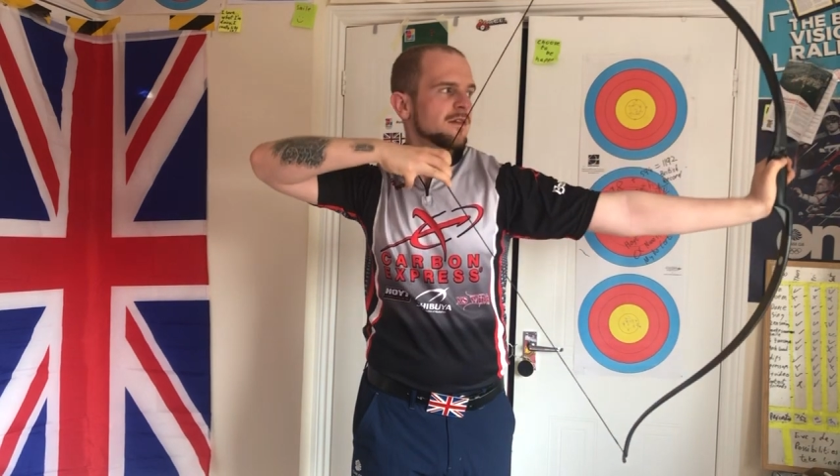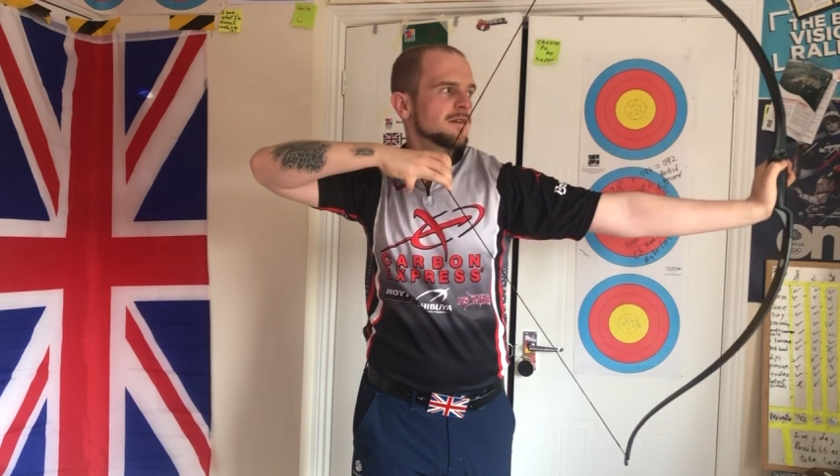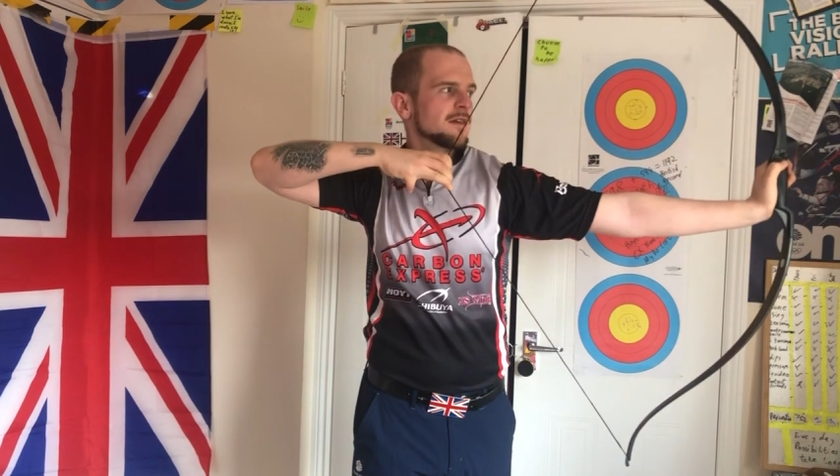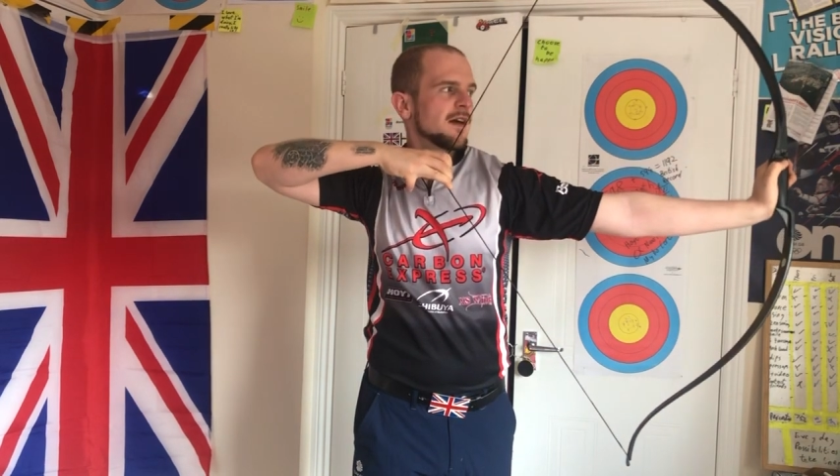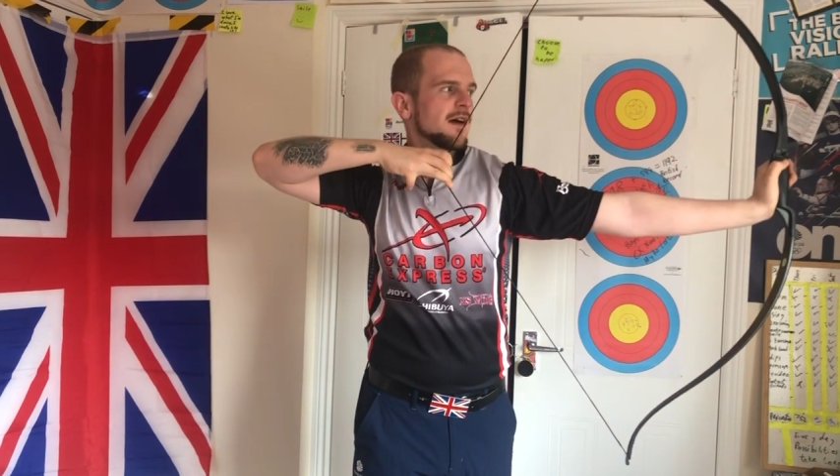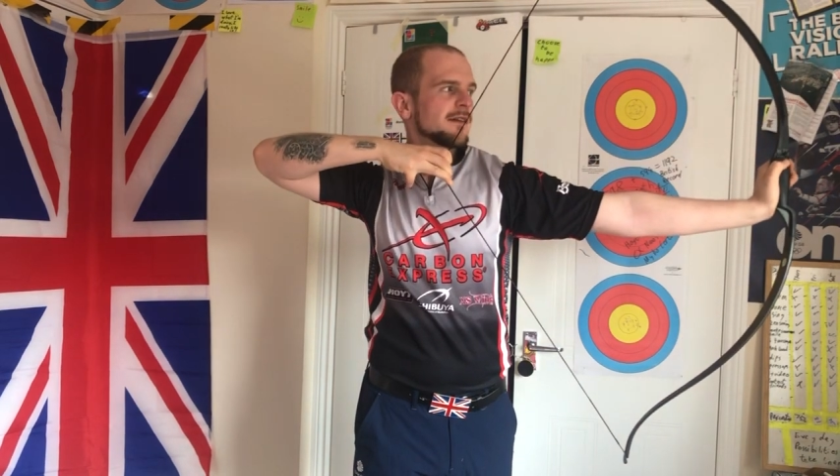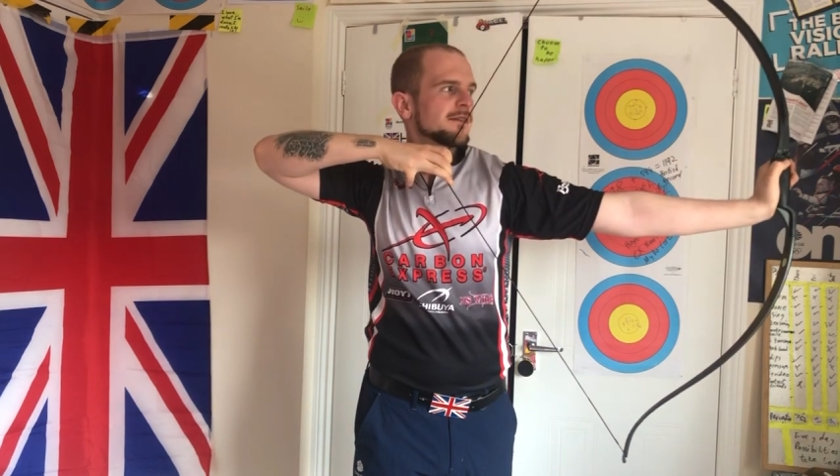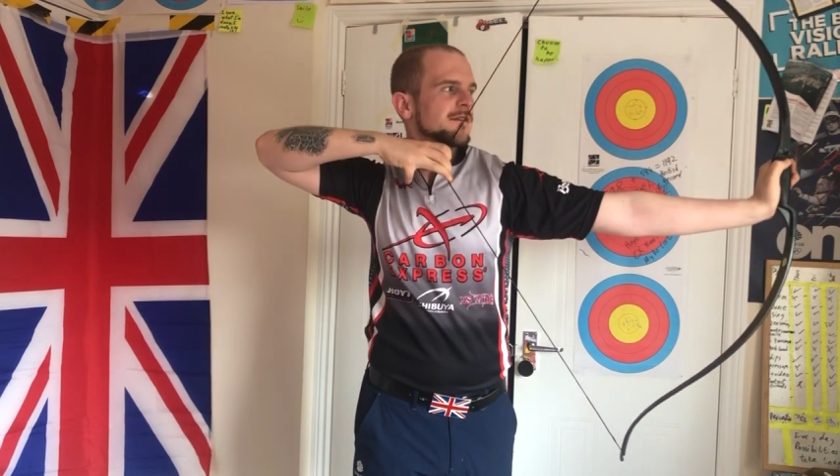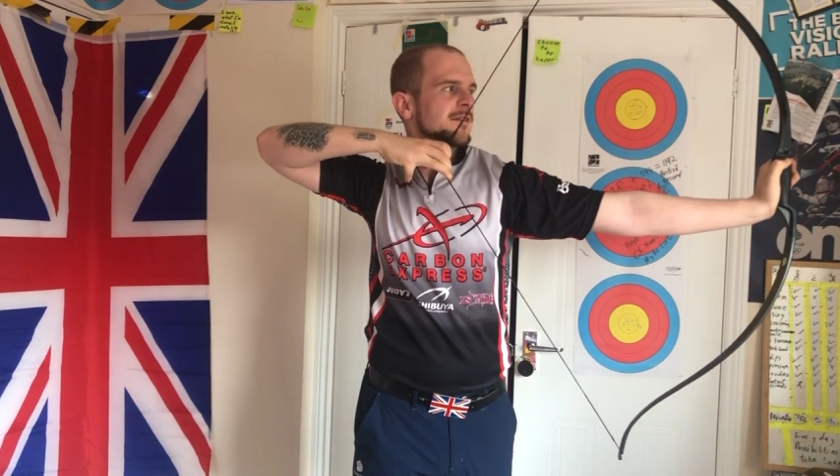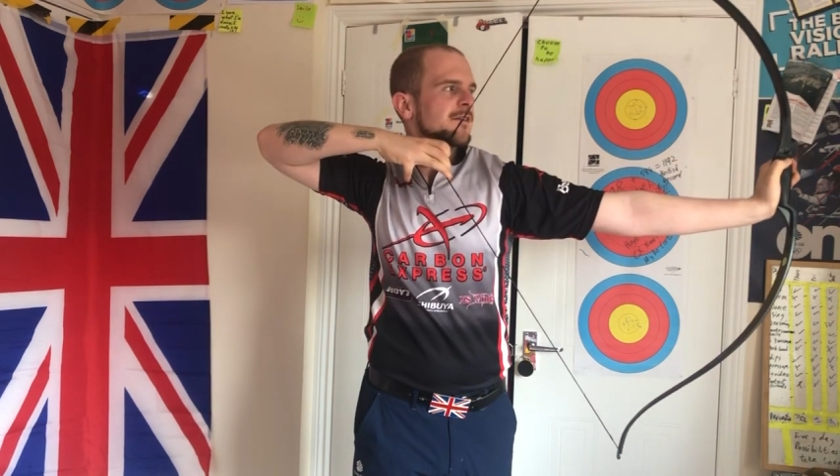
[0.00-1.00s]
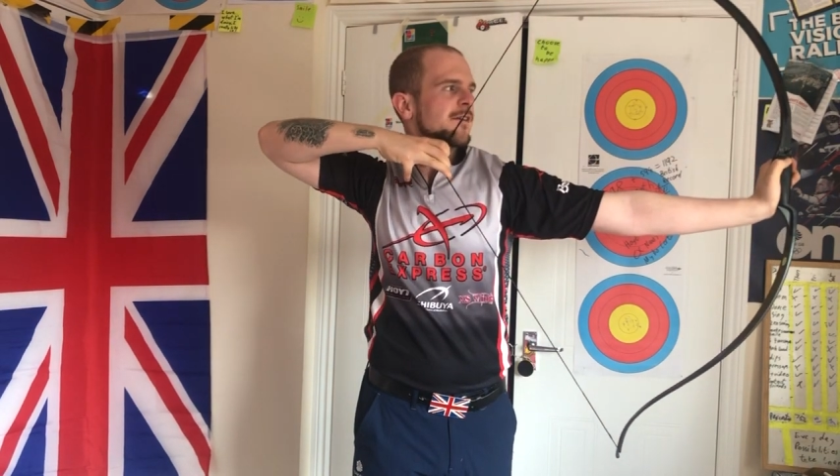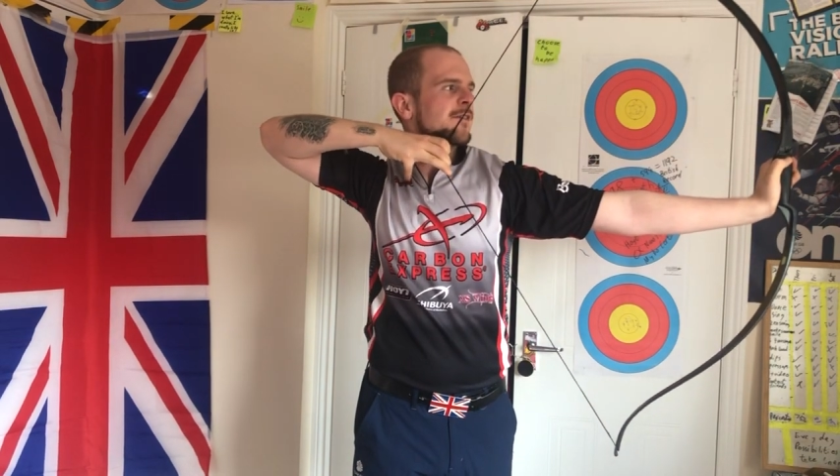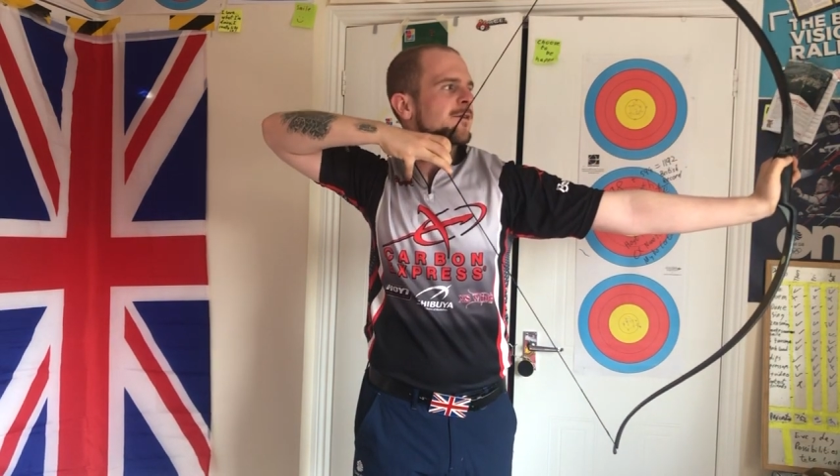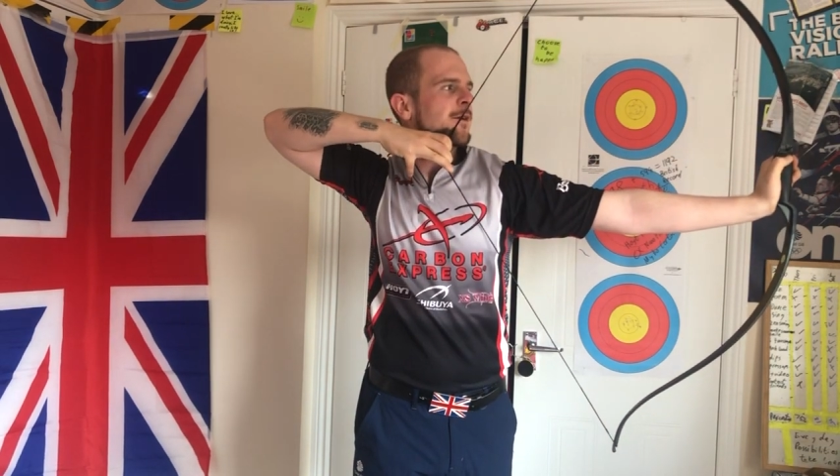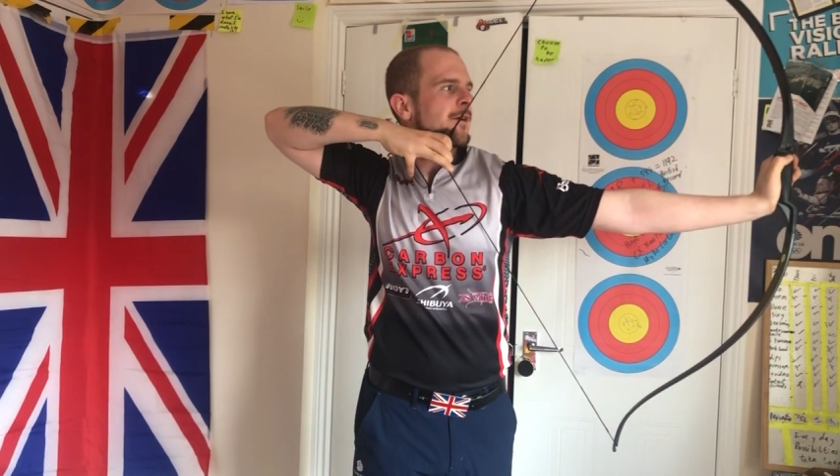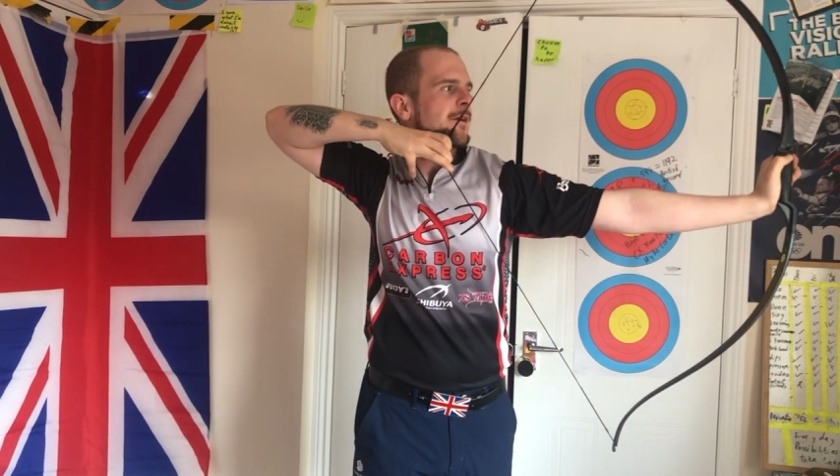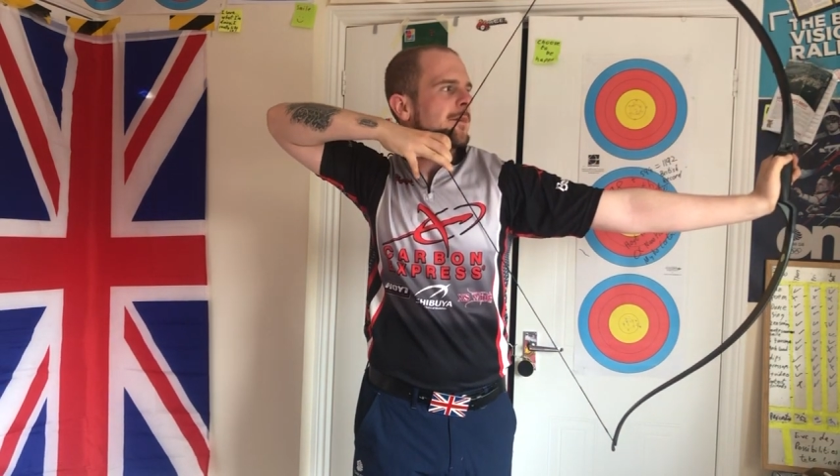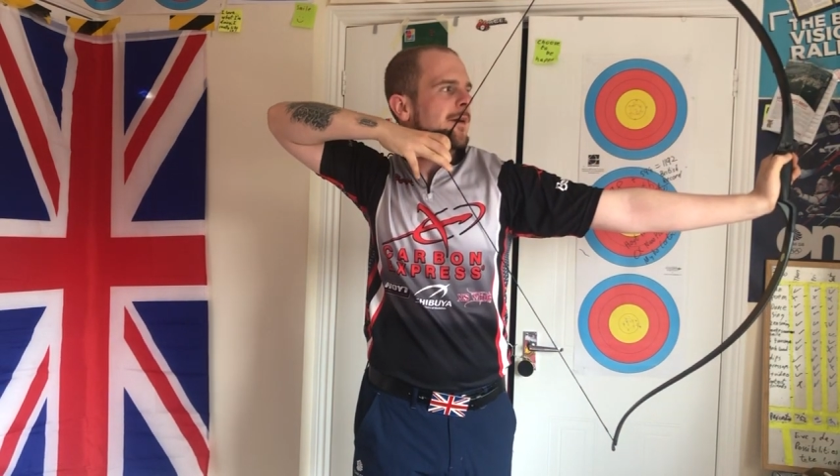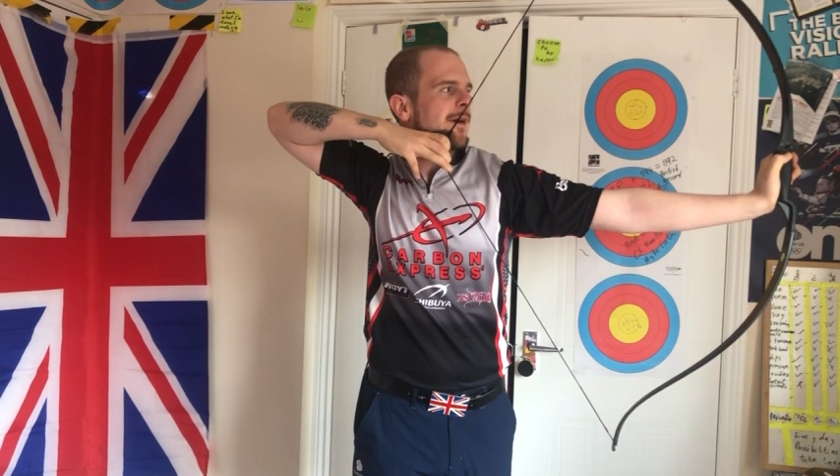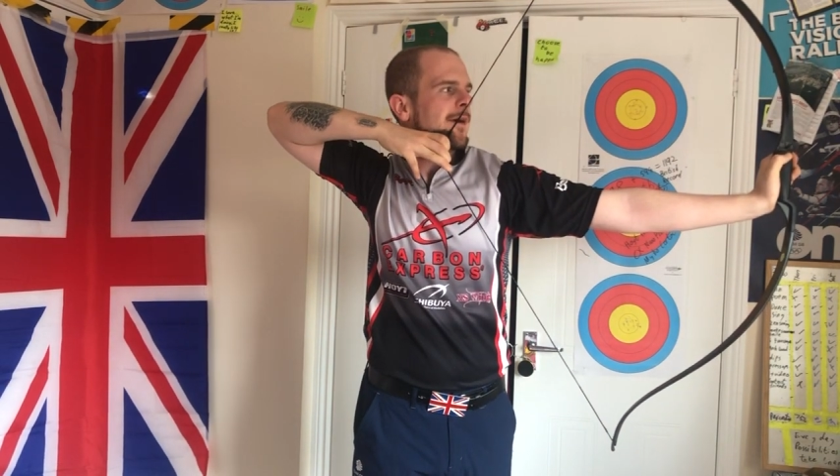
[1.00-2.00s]
onto the lats, transfer in
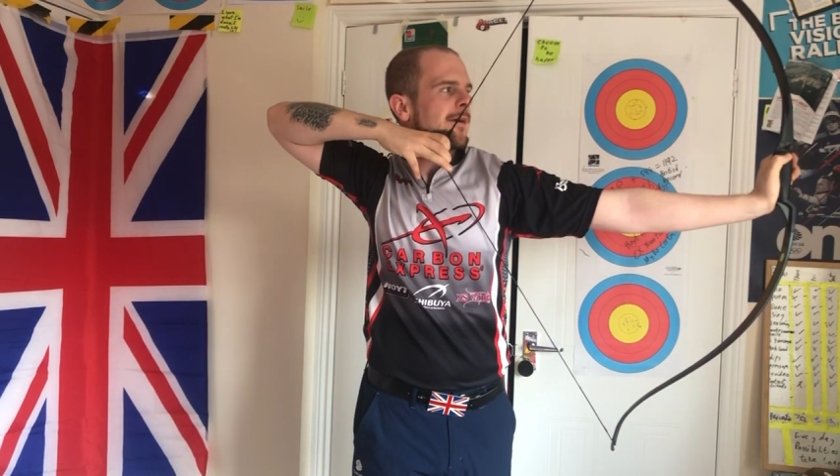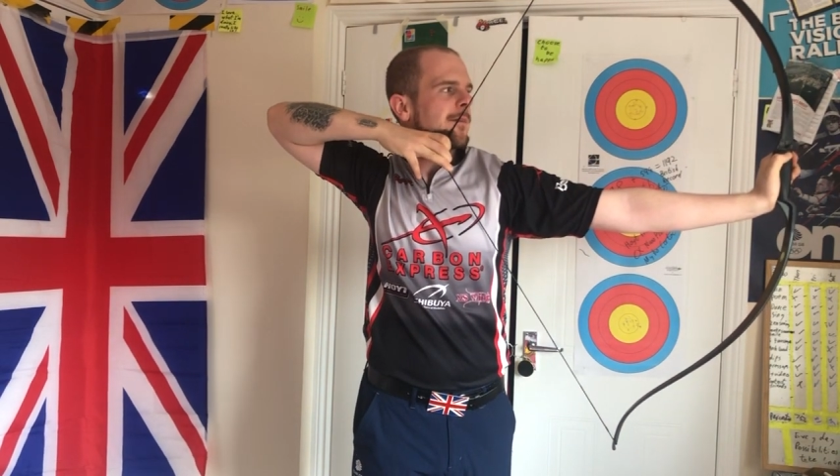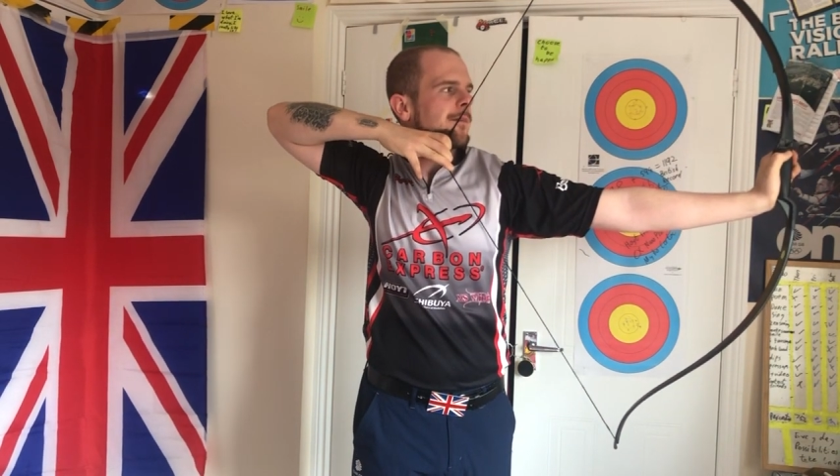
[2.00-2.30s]
and back.